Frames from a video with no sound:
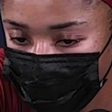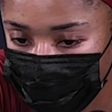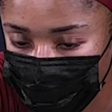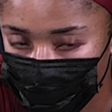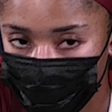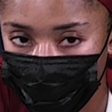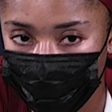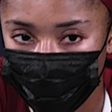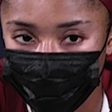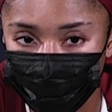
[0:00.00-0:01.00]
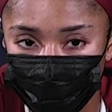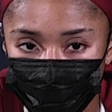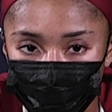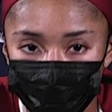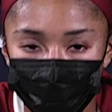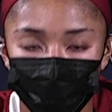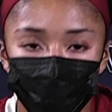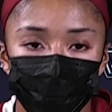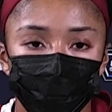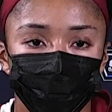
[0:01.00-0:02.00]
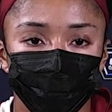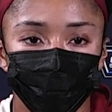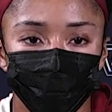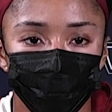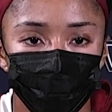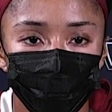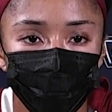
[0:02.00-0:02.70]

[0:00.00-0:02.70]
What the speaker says: will come from Katie Windham. Katie?